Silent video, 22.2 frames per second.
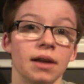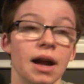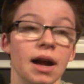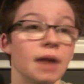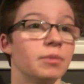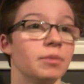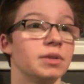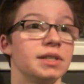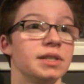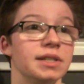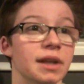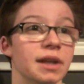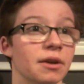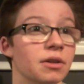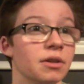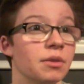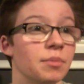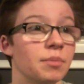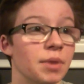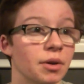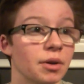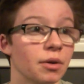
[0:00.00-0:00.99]
I would stare
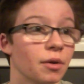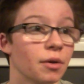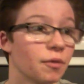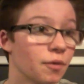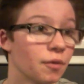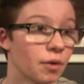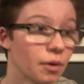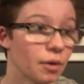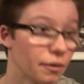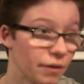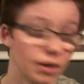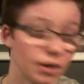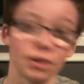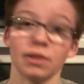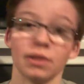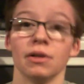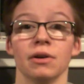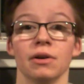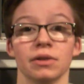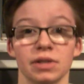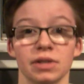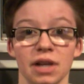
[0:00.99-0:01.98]
in the mirror for a very
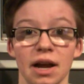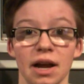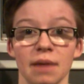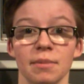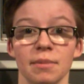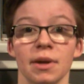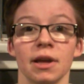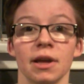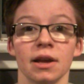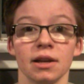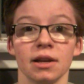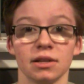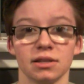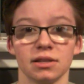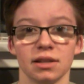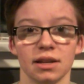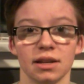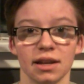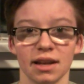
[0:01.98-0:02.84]
long time because